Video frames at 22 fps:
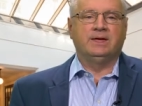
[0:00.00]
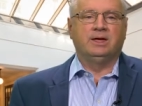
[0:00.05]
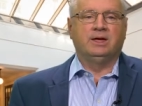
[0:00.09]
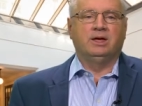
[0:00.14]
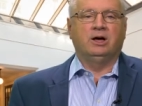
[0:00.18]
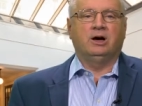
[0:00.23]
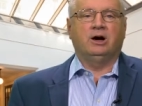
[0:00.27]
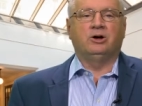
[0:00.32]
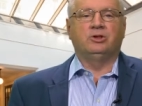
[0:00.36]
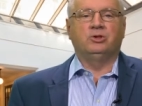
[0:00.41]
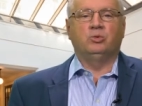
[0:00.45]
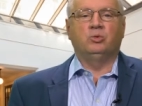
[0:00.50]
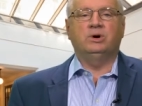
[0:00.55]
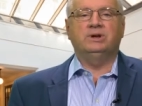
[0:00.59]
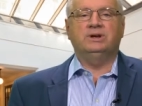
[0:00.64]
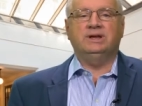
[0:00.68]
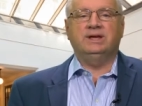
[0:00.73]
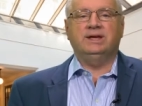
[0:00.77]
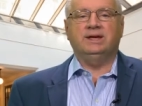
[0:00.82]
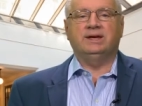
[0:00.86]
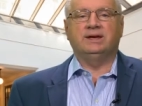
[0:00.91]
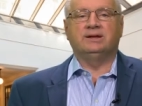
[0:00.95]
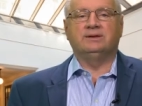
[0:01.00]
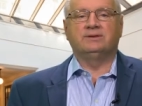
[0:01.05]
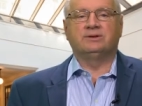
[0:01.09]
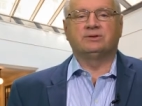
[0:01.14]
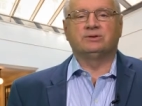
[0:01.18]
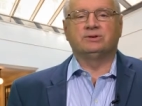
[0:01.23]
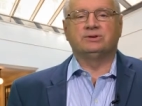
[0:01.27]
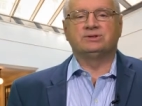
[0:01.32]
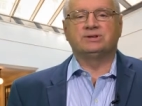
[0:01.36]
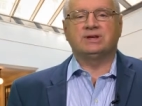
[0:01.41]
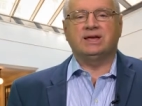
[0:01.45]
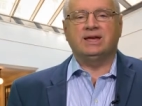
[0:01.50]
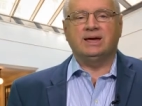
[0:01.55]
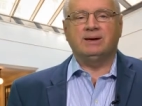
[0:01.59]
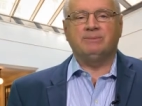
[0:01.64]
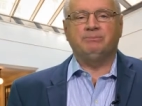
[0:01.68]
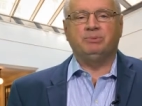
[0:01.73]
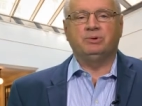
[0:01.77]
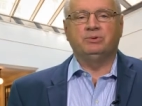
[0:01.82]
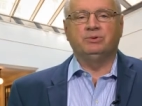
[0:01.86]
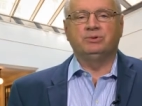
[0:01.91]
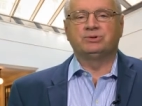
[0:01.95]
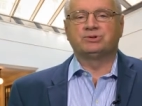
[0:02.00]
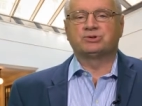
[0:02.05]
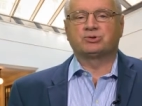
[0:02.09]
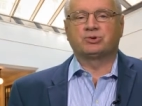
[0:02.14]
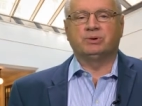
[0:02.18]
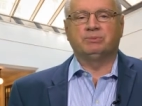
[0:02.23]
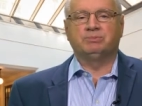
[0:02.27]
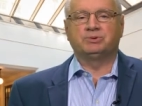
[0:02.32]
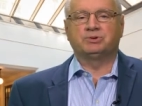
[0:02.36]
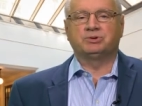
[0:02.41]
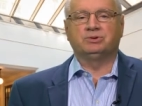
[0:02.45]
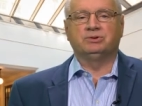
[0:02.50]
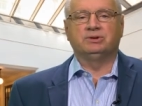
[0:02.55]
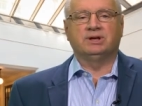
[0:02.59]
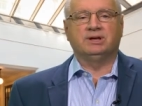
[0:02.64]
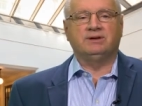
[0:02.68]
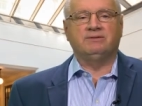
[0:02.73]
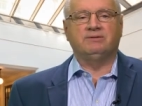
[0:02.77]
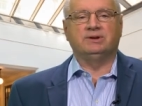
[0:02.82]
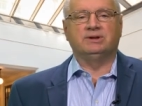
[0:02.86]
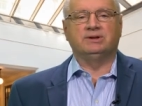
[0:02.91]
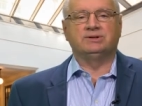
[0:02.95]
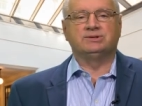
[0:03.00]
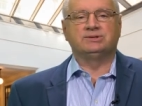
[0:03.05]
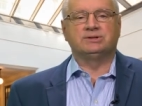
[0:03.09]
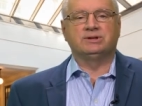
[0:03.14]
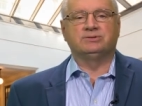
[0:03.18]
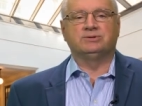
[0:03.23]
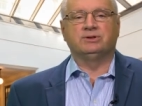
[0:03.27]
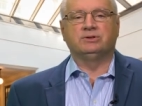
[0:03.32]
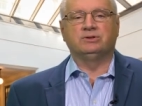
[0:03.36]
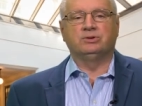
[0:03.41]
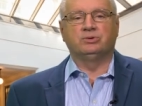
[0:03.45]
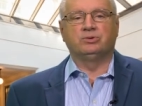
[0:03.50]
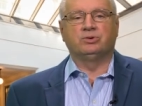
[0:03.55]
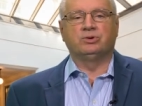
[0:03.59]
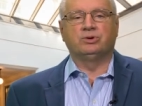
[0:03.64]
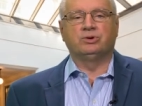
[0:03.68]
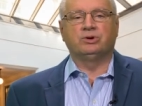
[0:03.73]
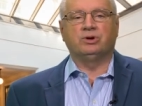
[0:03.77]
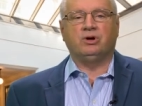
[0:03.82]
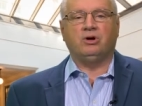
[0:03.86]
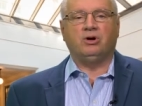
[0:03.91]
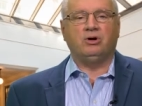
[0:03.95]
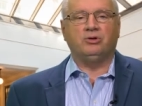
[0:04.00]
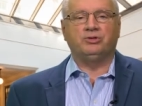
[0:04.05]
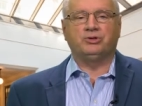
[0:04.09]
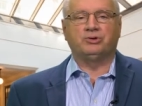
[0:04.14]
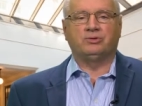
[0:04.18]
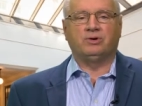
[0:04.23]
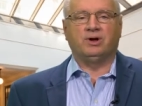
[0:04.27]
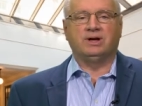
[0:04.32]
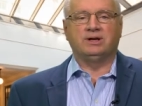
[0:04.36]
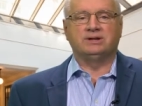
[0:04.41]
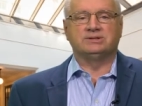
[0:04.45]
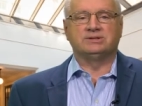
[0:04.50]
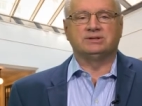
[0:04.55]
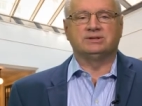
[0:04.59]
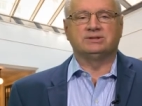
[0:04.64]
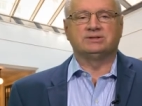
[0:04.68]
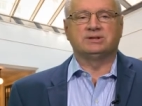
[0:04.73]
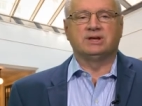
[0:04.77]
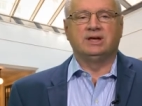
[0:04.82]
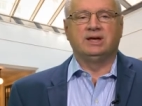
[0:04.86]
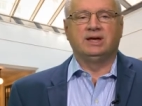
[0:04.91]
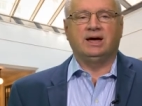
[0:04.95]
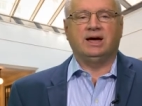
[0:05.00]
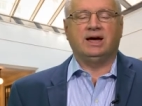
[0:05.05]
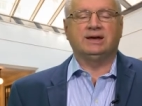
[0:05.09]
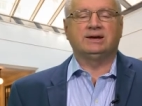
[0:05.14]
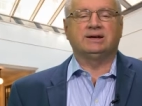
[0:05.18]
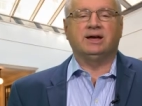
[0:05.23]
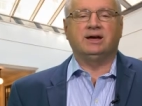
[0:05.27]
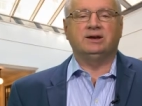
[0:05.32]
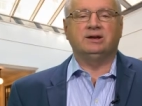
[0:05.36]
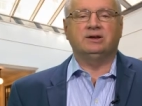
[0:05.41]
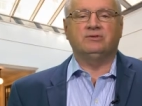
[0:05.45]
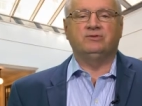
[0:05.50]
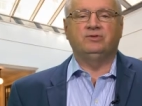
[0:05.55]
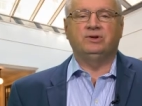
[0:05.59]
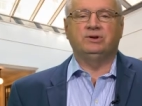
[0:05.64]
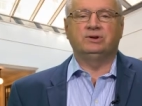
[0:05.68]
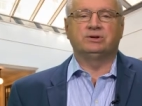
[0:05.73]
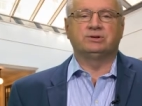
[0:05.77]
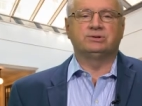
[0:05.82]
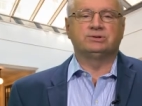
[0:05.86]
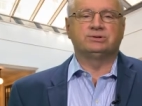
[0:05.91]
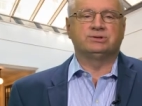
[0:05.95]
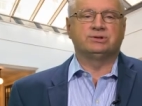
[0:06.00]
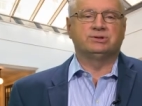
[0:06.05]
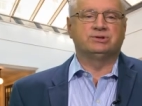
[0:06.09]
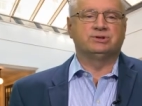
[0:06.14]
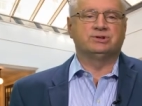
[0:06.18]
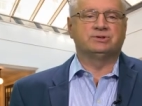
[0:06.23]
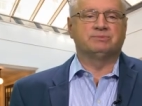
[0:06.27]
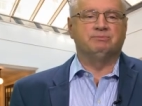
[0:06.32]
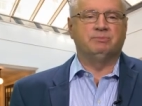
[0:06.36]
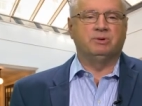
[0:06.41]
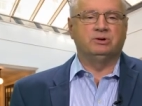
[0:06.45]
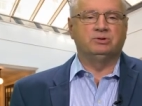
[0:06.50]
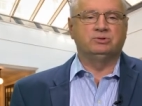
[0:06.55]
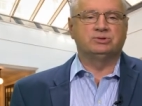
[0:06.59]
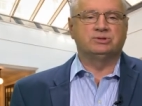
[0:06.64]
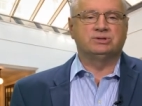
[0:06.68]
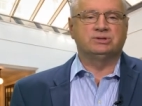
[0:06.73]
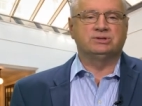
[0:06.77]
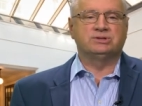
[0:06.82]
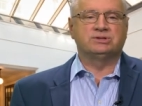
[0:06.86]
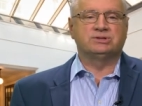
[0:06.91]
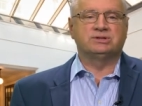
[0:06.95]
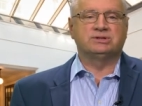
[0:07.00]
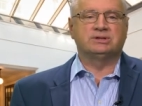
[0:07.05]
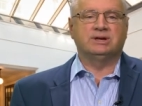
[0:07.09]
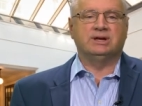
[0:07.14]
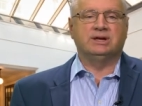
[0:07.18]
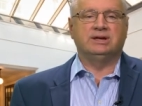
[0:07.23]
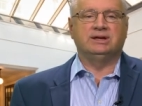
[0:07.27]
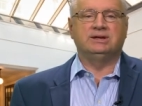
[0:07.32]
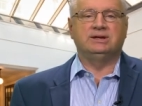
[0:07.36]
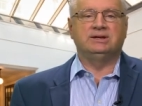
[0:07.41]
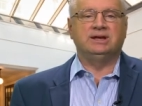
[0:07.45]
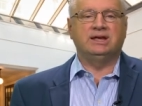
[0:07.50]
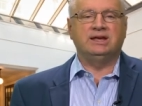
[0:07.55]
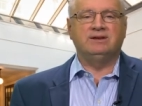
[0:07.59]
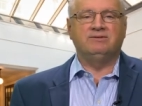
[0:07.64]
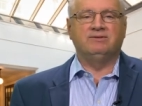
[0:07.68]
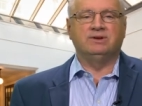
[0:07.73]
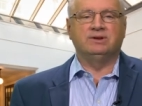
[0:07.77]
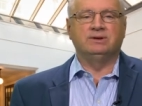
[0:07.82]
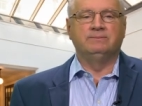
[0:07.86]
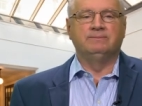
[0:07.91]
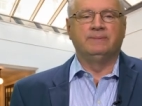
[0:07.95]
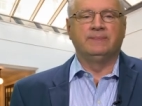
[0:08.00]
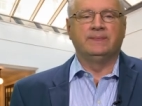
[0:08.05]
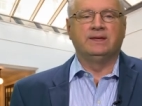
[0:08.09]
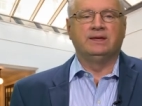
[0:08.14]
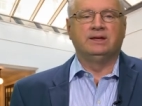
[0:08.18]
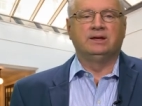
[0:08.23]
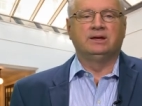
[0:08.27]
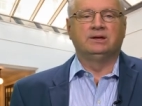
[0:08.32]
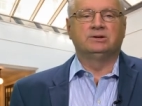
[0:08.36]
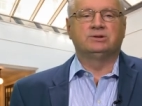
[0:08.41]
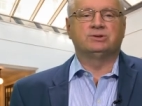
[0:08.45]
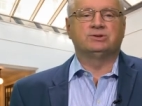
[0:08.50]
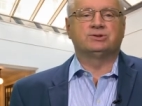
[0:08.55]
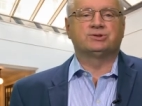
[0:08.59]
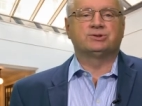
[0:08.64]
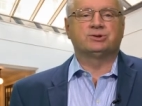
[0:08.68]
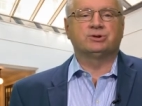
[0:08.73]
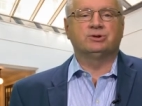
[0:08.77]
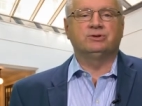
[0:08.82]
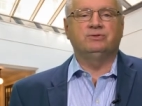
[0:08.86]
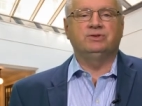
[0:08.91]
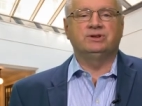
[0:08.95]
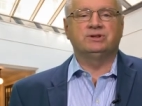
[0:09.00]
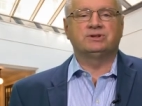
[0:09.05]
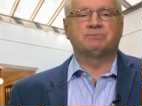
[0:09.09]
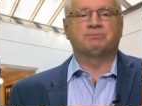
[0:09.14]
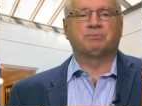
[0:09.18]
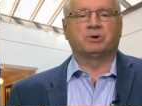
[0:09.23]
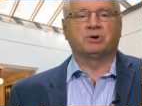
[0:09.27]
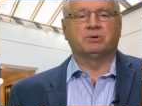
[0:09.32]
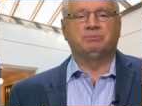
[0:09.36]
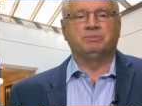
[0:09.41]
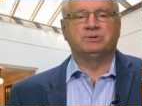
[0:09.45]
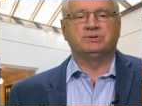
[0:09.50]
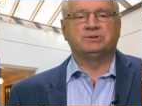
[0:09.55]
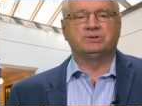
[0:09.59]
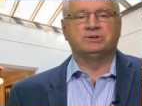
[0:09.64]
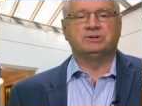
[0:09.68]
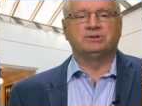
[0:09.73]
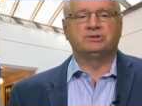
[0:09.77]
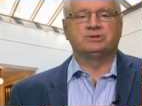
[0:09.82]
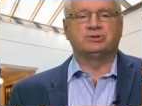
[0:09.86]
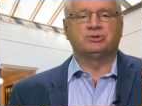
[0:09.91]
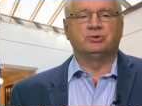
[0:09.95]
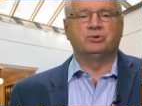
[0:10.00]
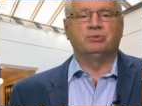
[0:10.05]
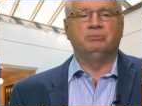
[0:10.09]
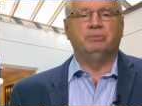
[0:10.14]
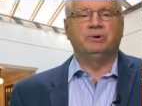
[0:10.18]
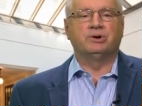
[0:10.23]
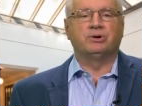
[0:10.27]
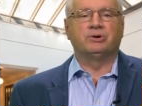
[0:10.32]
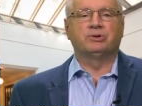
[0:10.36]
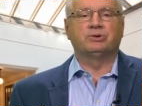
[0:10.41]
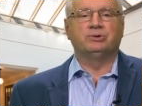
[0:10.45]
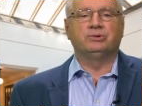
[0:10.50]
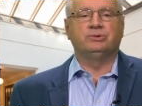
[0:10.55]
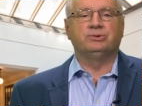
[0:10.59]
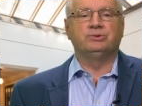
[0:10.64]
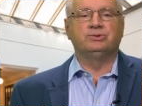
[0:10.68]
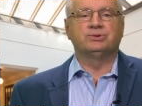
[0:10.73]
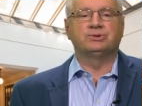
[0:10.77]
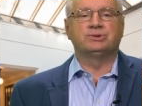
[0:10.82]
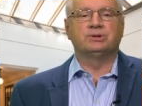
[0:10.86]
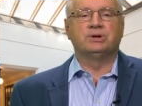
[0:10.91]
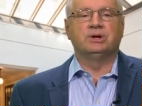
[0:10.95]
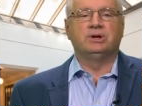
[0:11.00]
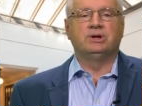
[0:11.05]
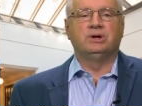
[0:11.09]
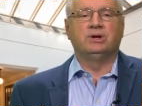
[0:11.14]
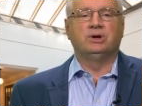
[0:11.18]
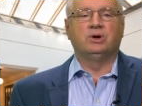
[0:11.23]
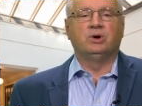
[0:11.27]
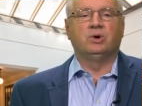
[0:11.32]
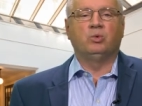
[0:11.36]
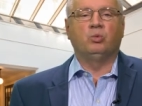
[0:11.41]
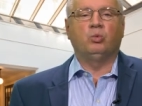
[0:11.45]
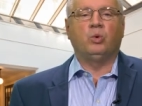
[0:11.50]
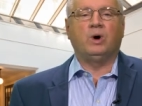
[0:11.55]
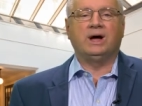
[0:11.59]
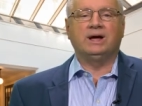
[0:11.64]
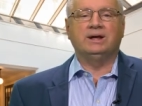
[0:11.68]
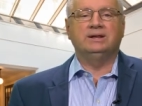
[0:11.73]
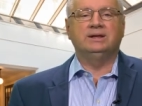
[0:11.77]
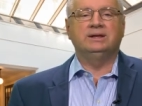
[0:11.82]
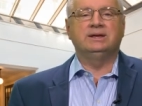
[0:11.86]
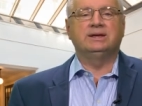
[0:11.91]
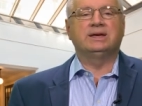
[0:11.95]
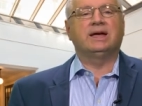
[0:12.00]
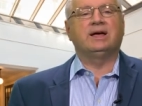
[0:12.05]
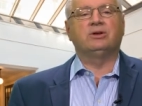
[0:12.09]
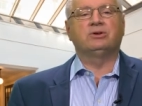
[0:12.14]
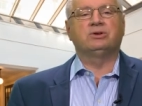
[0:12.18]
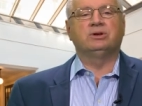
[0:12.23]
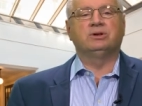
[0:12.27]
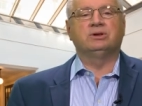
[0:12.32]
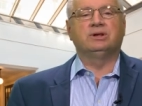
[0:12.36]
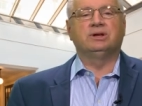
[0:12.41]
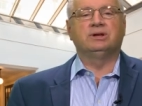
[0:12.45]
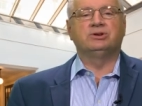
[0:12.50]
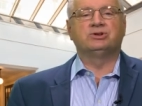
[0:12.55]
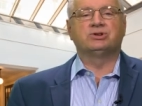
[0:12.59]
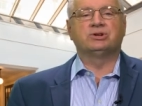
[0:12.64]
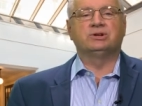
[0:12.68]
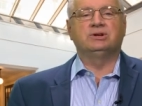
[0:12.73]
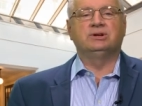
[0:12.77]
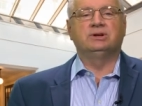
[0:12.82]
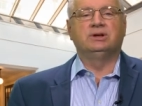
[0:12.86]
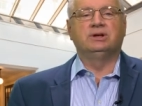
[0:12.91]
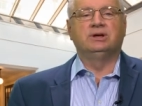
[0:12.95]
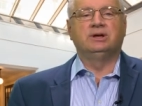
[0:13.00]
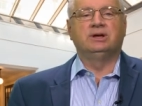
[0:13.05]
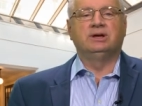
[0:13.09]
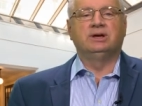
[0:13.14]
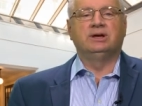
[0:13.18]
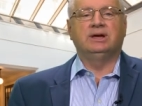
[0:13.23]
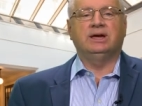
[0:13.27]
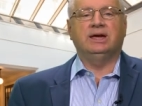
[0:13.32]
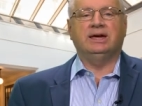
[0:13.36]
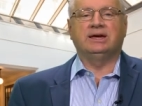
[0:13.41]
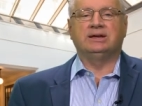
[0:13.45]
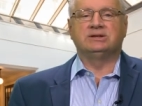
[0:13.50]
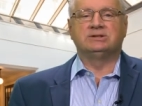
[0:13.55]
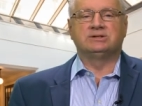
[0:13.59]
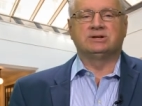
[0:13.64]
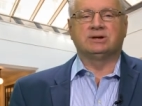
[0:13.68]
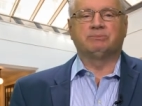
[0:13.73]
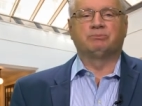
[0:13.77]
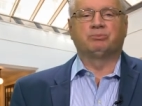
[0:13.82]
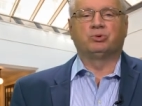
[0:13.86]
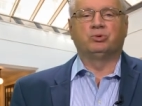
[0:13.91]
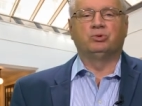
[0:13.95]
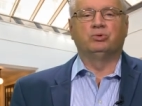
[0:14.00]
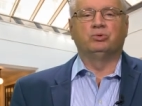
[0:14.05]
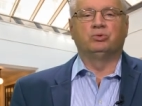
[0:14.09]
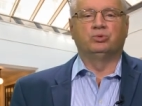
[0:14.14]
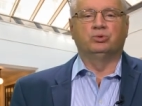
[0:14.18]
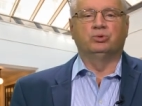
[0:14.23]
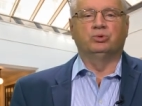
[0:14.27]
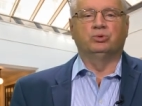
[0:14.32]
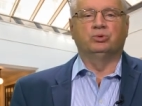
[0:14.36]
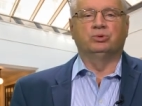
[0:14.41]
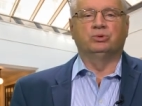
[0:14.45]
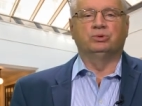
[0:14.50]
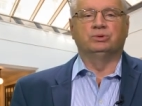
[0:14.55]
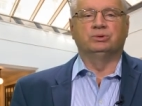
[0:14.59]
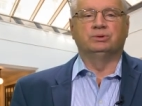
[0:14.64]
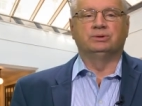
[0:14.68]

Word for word: On the one hand, there is ample scriptural evidence that the Lord authorizes iconic figures such as Moses and David to serve his purposes through miracles, wily calculation, and temporal rule.